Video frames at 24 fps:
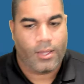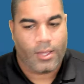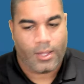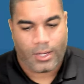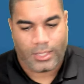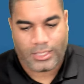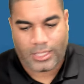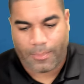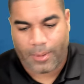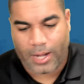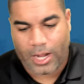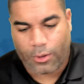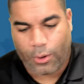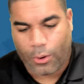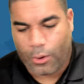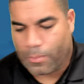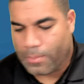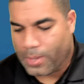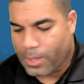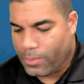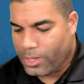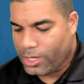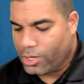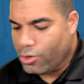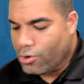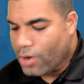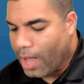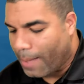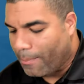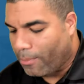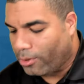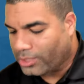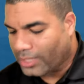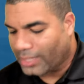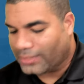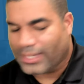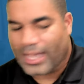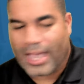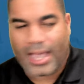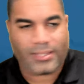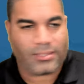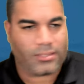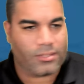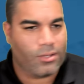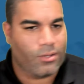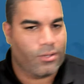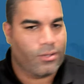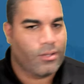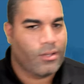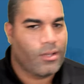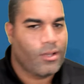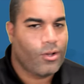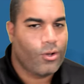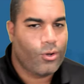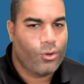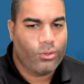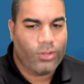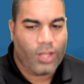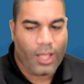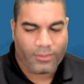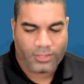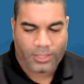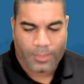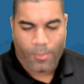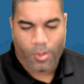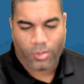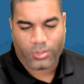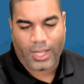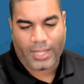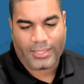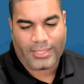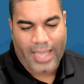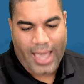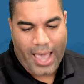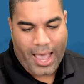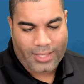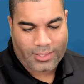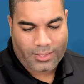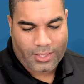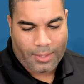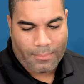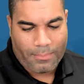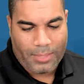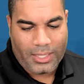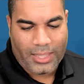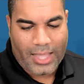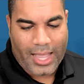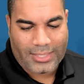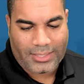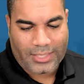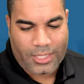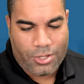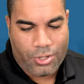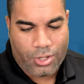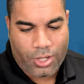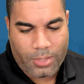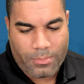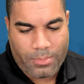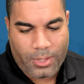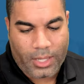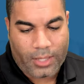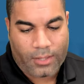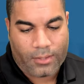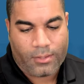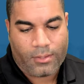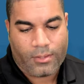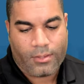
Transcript: Does everybody agree with me? We do not multitask. Who loves to multitask and be less than you could be?